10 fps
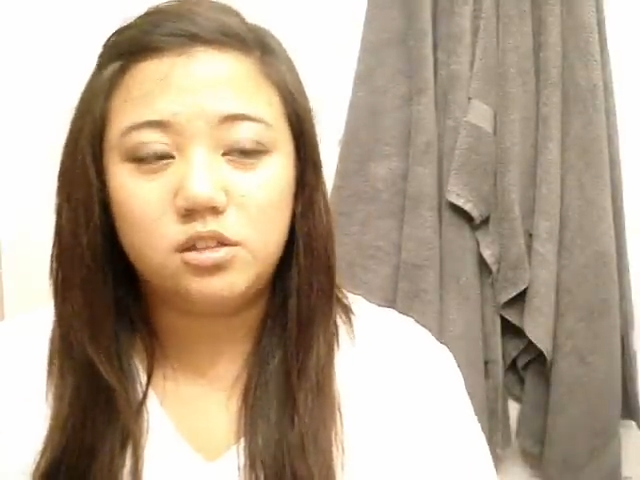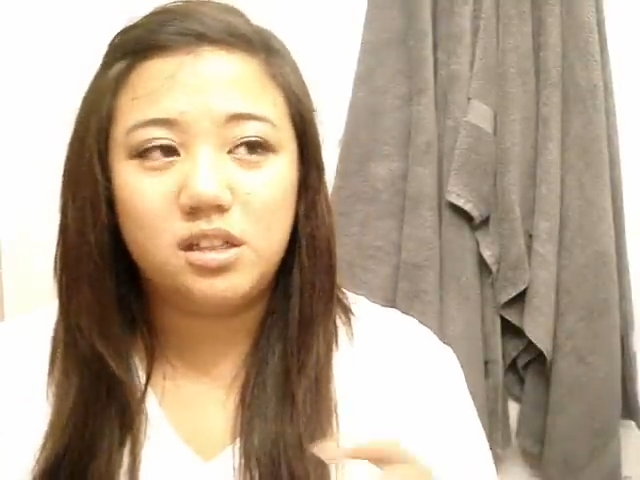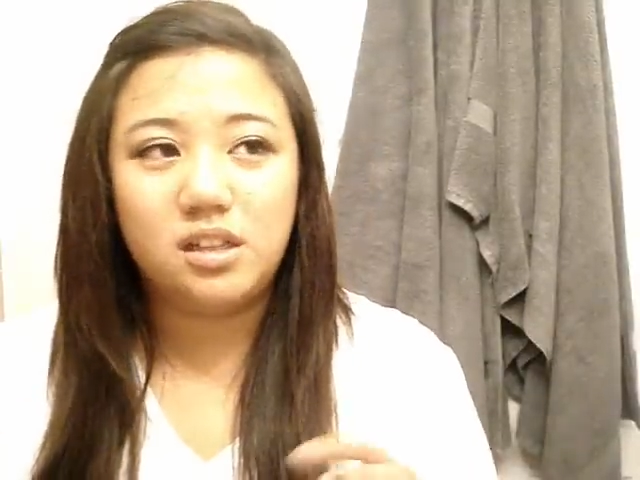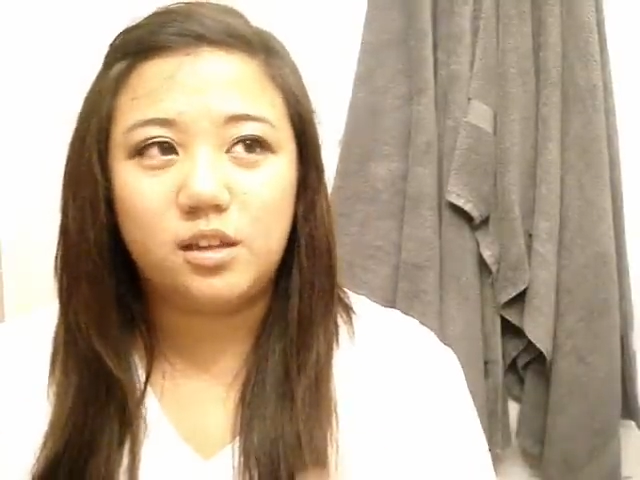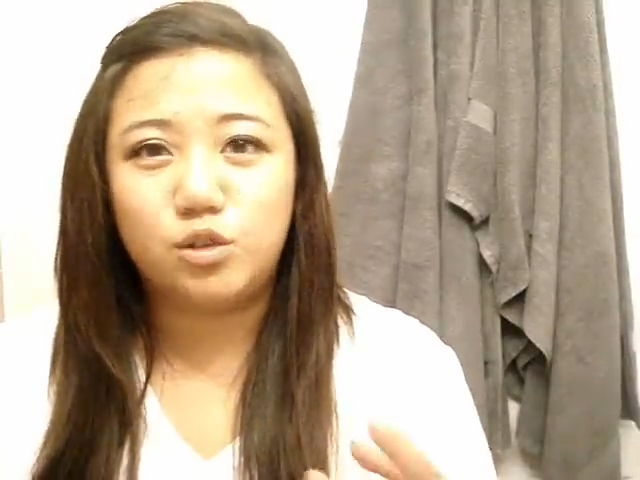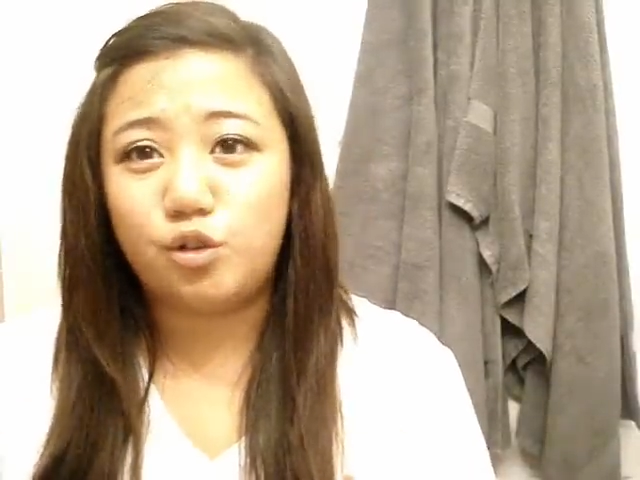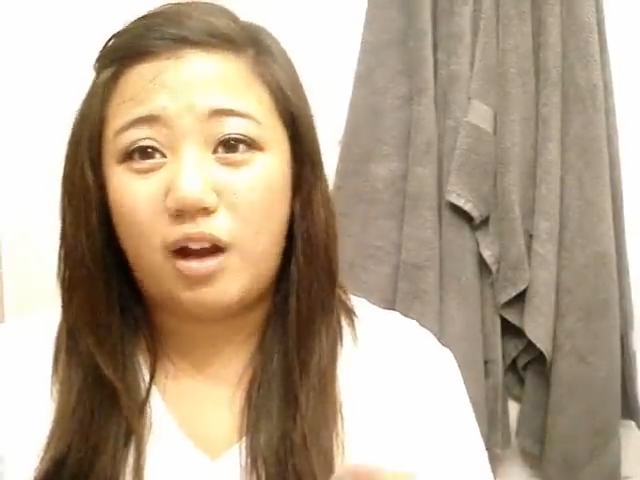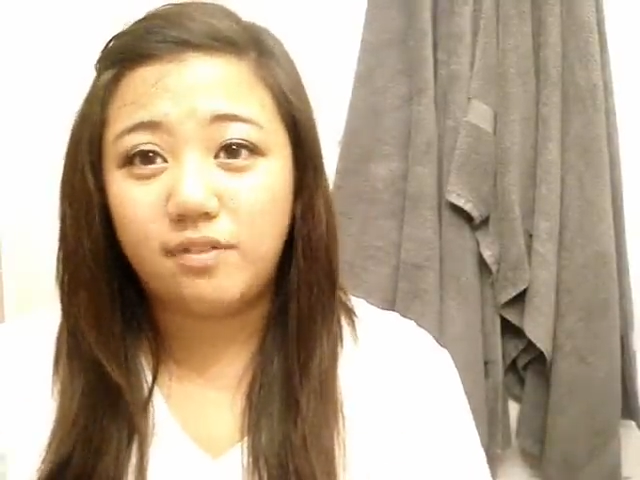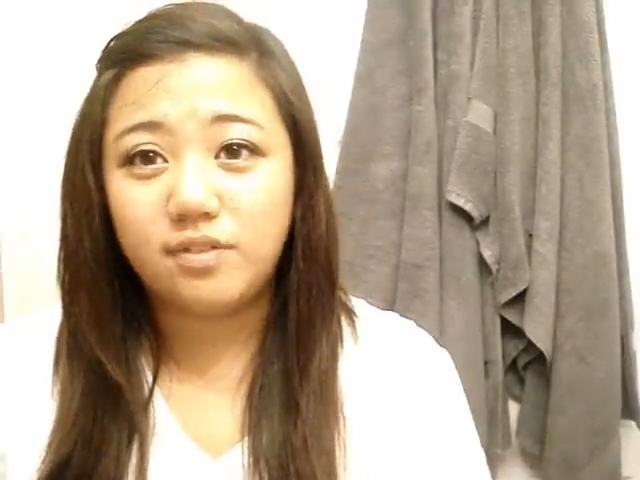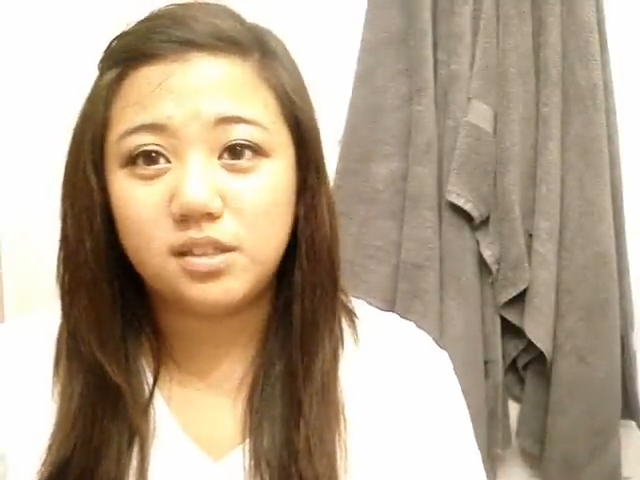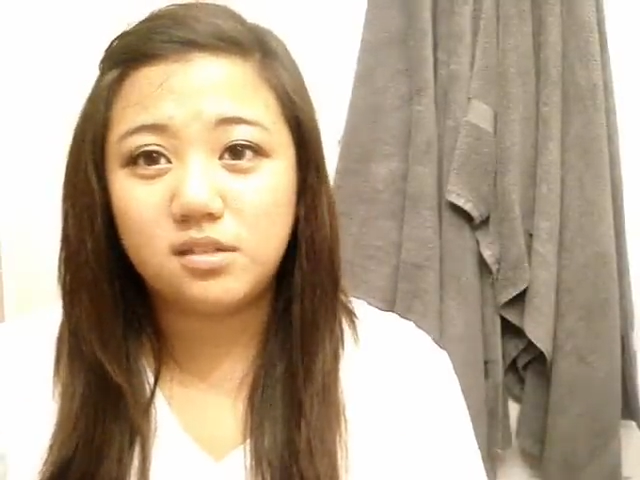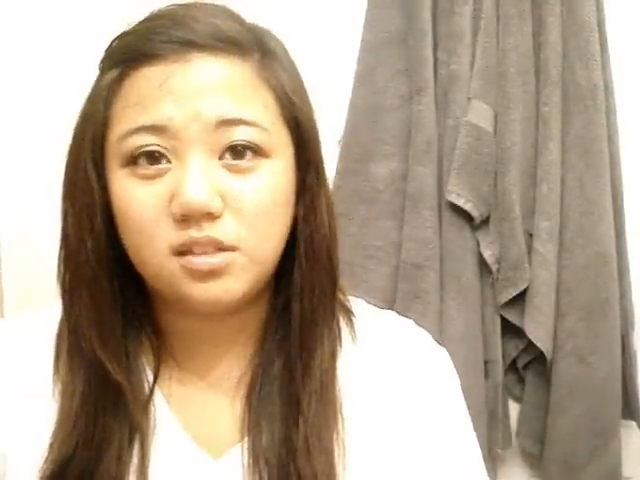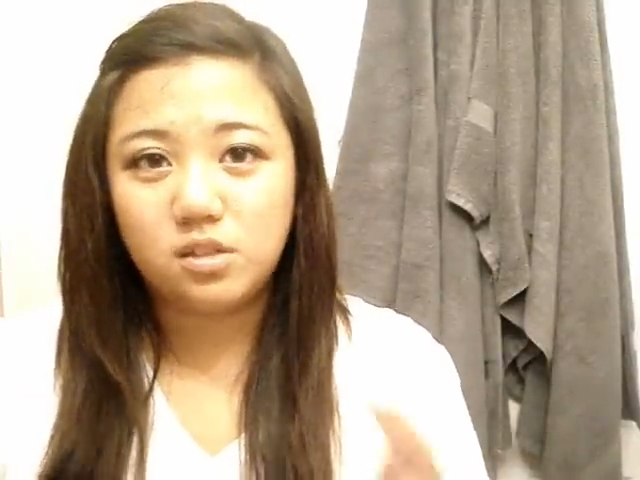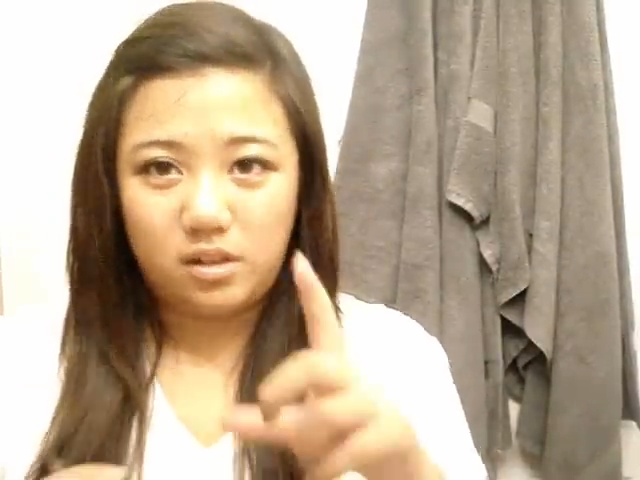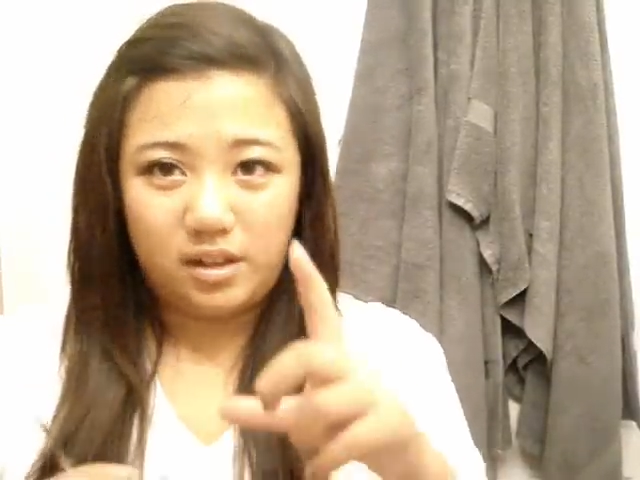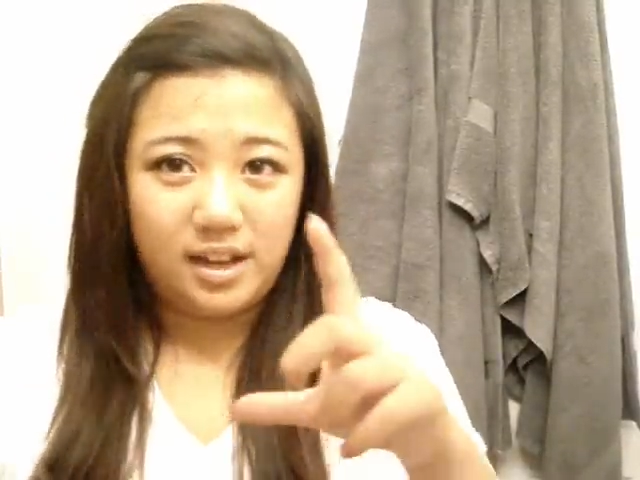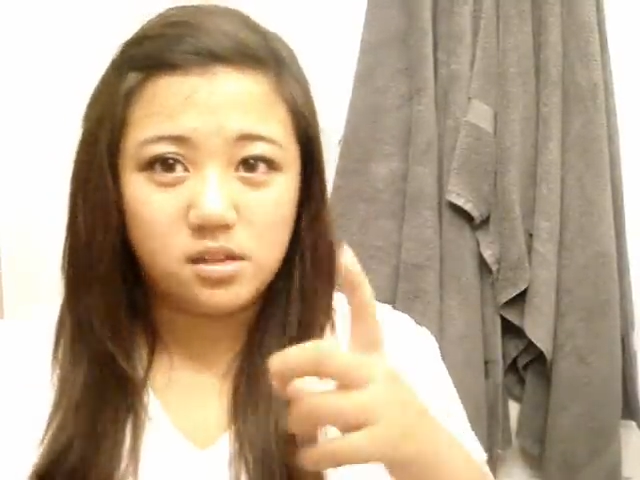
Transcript: Usually like those craft scissors, they're like,